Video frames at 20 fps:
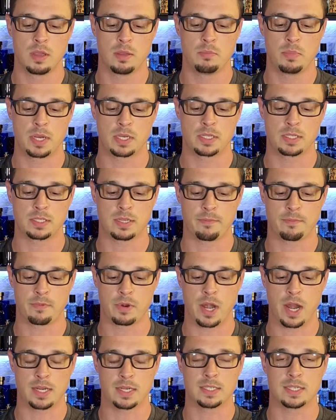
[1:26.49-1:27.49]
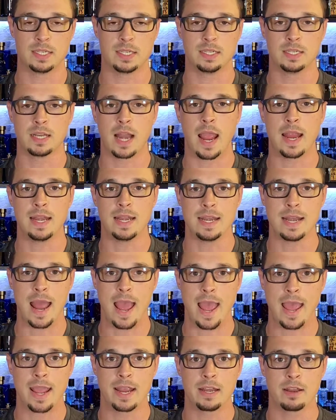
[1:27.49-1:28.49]
Picked this up for
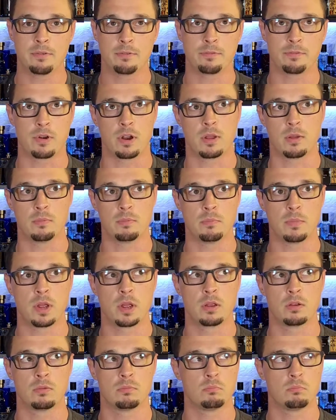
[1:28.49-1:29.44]
19.99 from